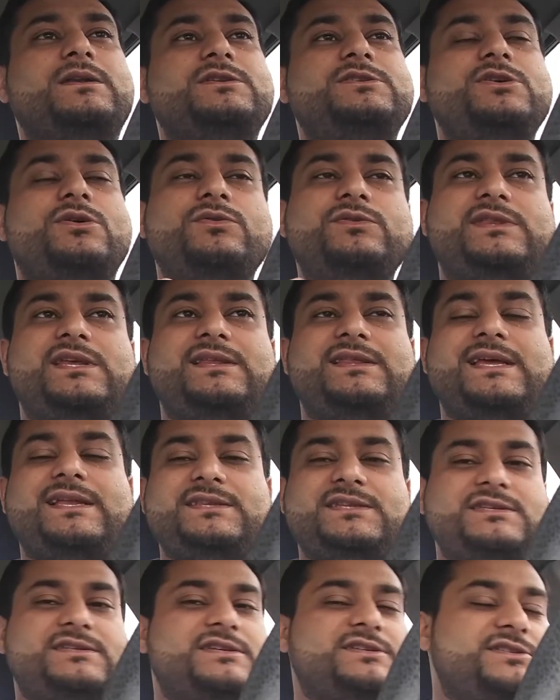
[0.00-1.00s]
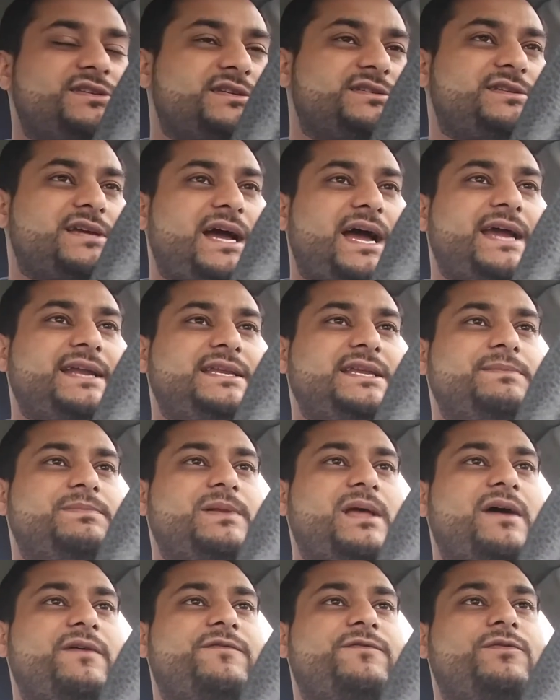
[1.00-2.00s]
don't think that this is just an IT
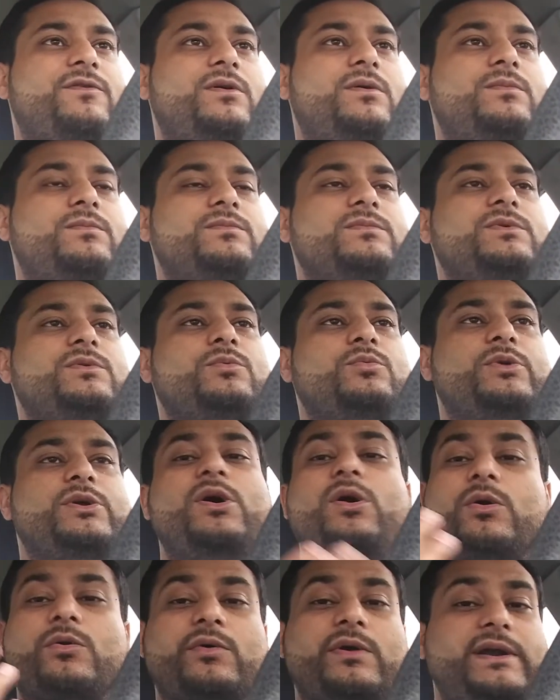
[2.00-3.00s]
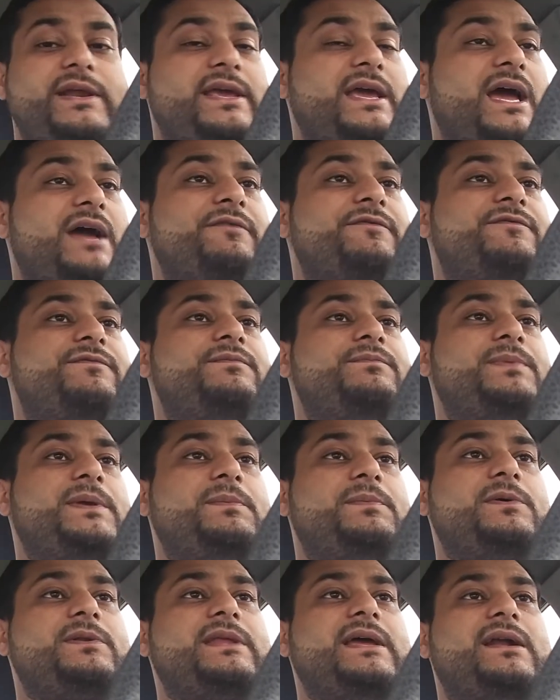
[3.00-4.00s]
platform we already have
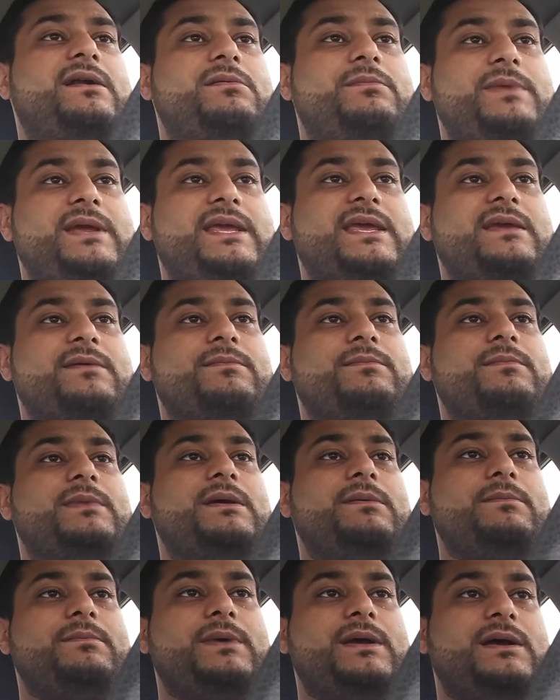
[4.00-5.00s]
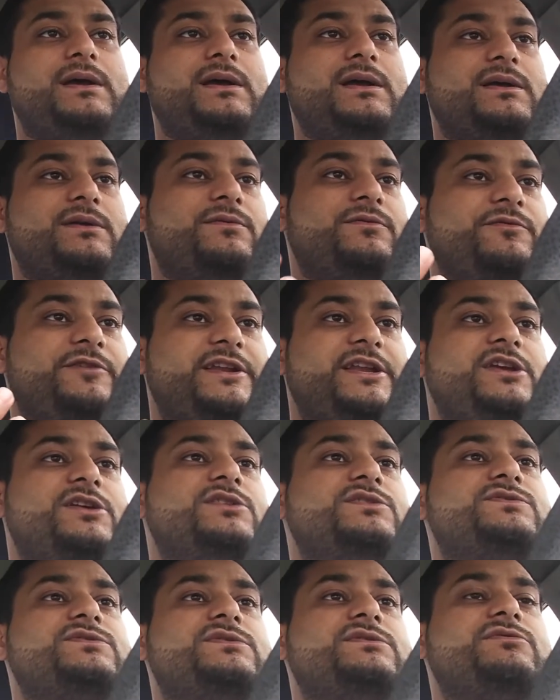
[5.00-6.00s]
people that are making uh,
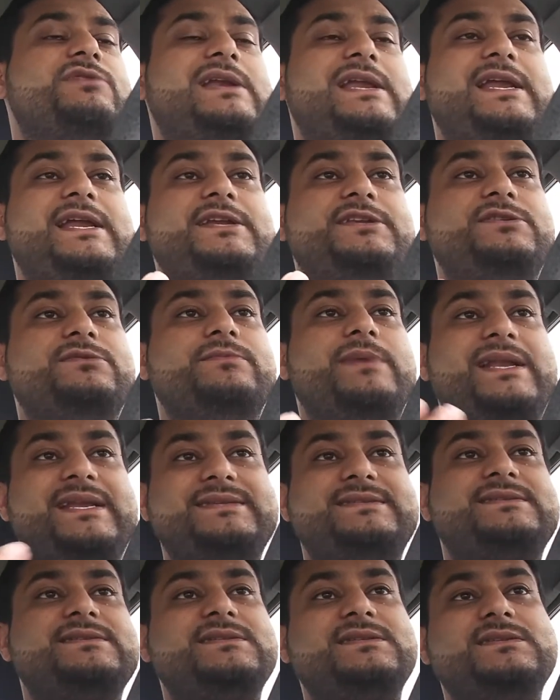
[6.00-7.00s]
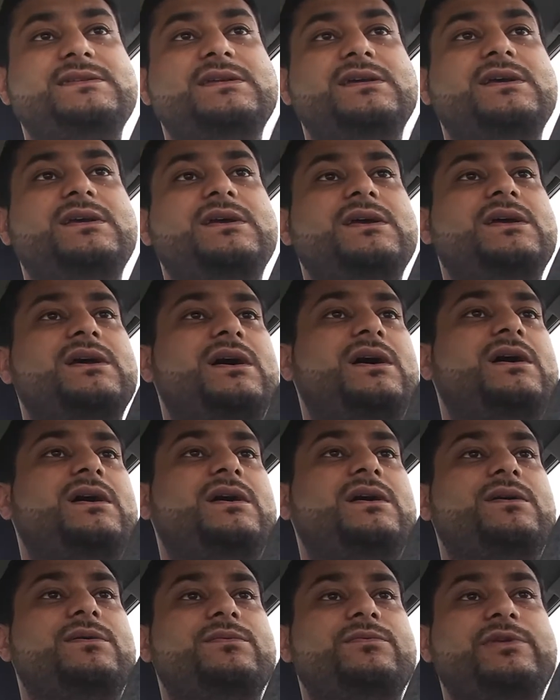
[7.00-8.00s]
videos related to medicine
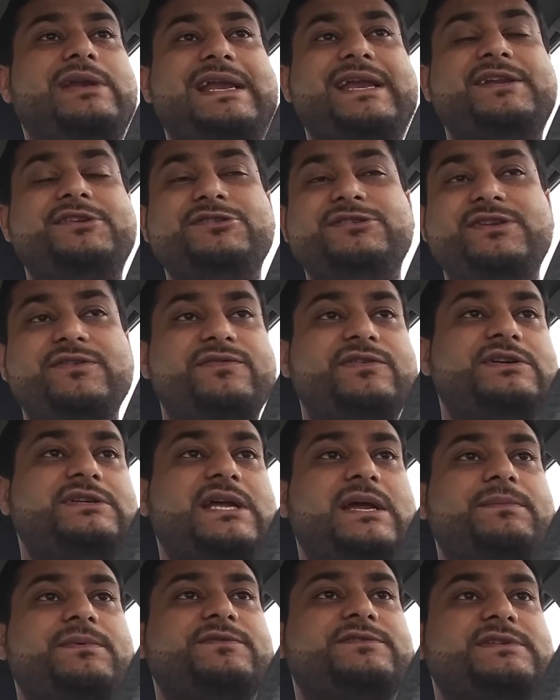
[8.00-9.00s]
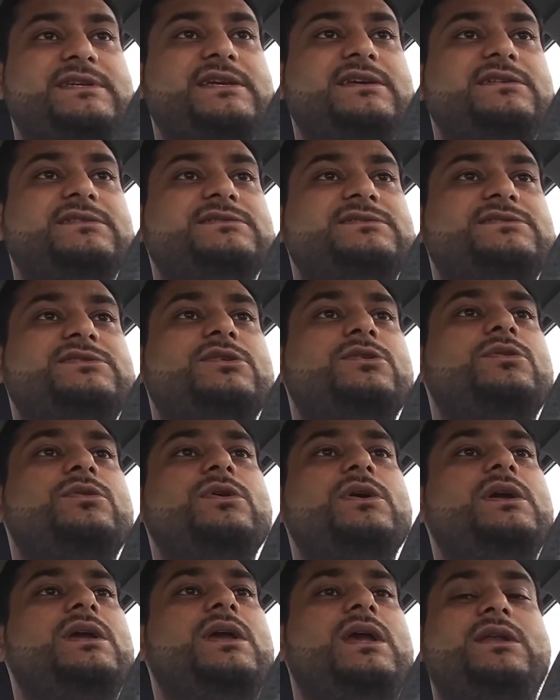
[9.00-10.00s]
uh, related to different type of skills so
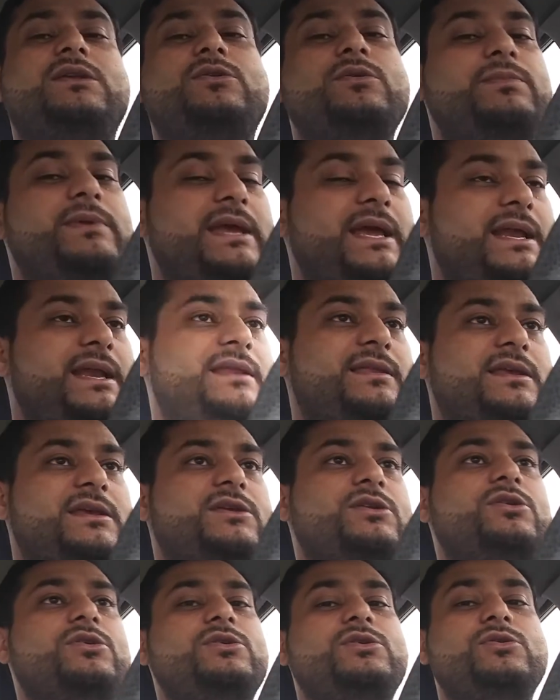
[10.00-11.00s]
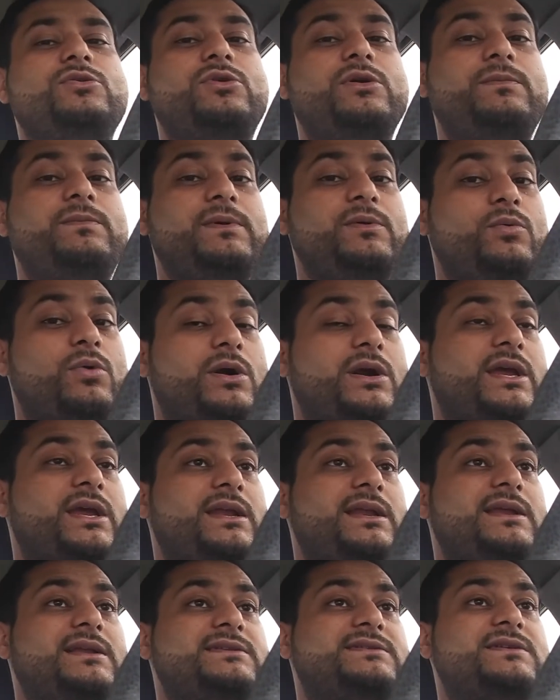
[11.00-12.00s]
it could be anything you know you could be
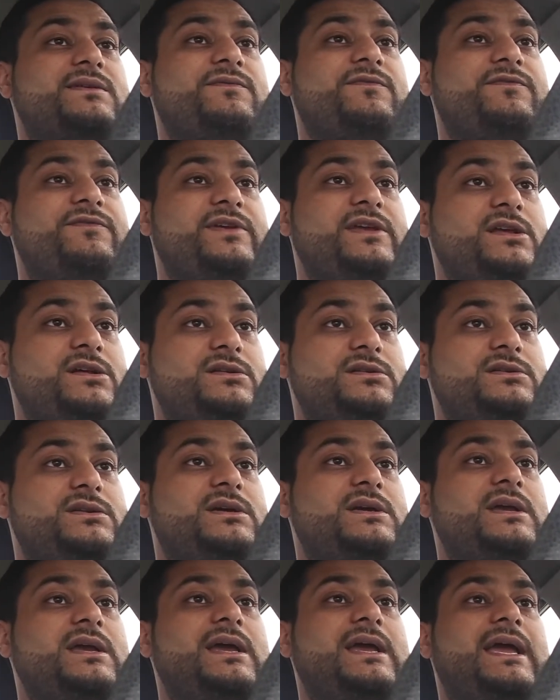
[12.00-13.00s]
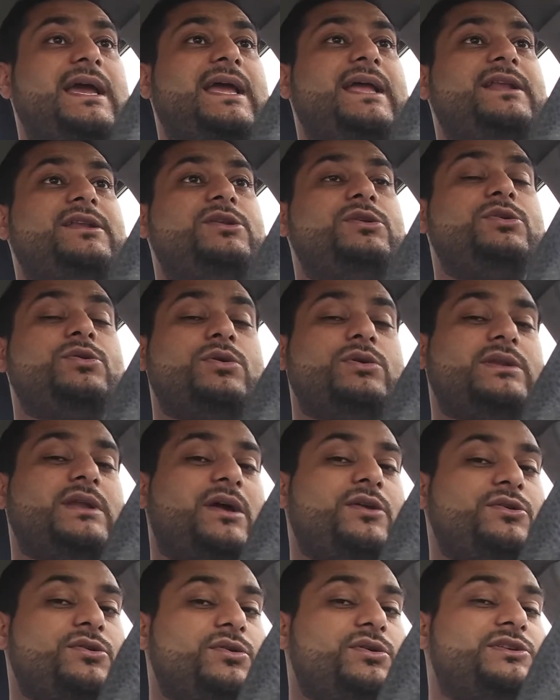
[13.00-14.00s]
working in some field and you
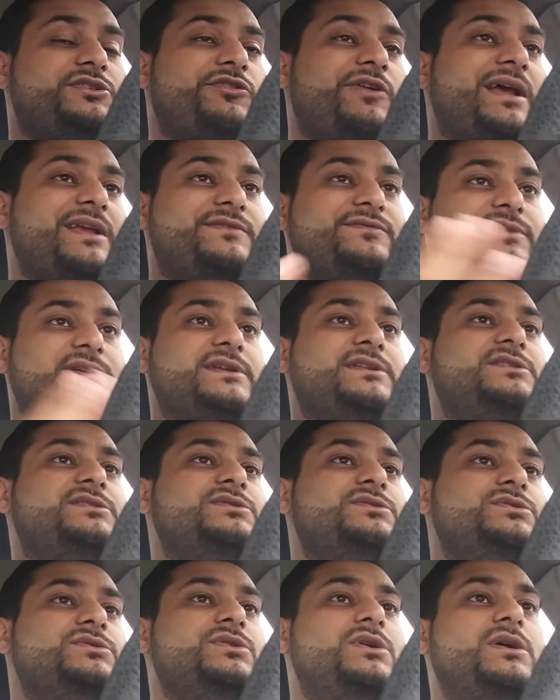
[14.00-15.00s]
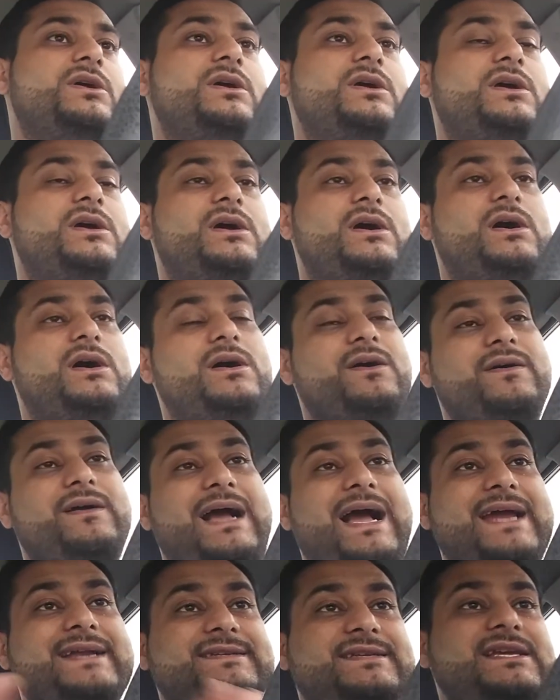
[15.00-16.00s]
now you're transferring to
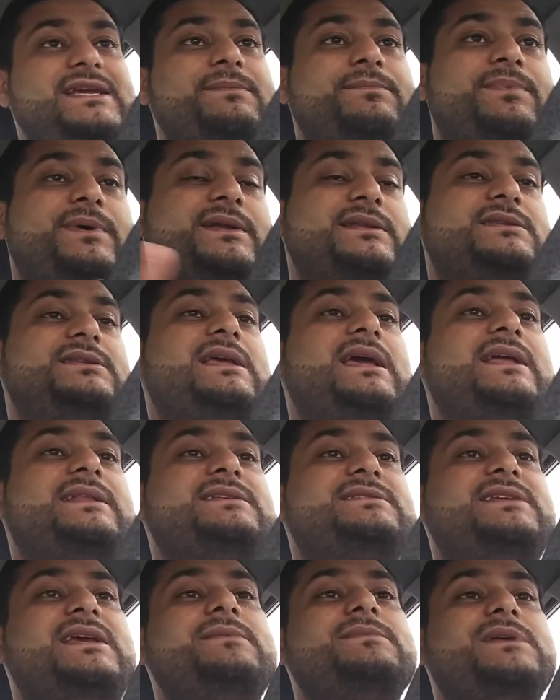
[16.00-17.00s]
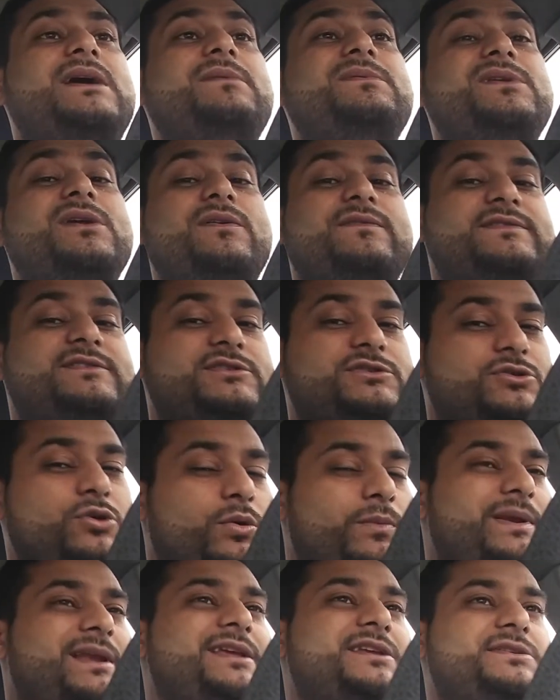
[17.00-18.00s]
uh, IT but at the same time you have
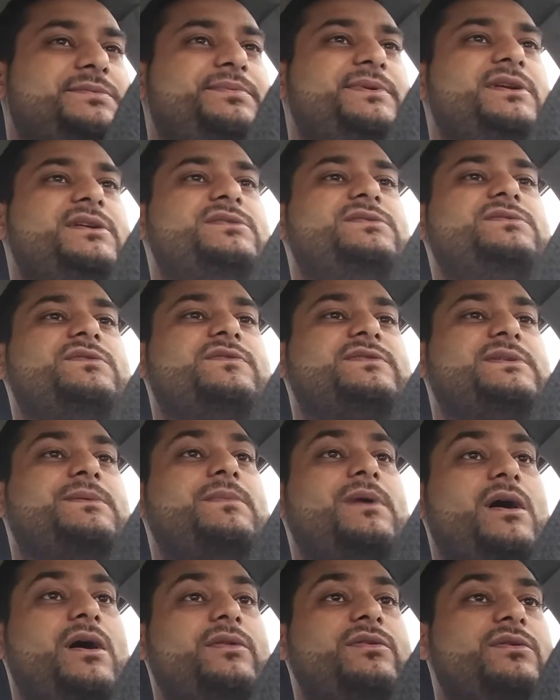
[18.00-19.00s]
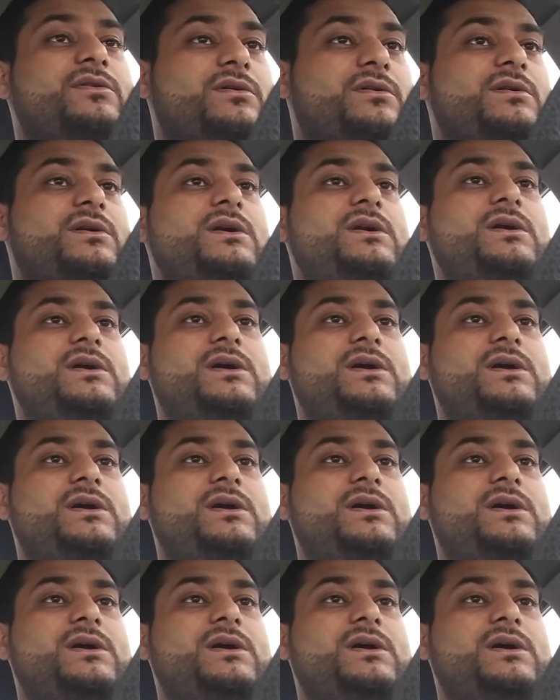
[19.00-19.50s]
so many experience of some other